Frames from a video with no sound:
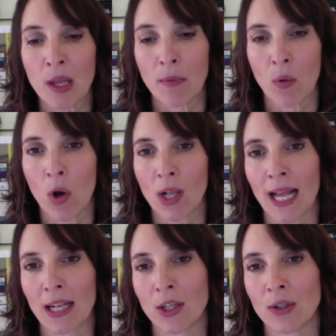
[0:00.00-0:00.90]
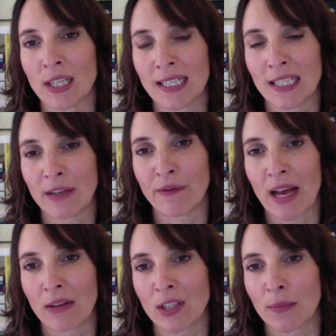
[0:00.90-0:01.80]
But what Laloux did is he
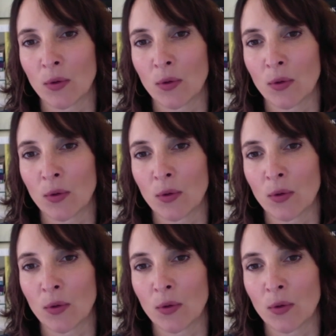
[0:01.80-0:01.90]
found some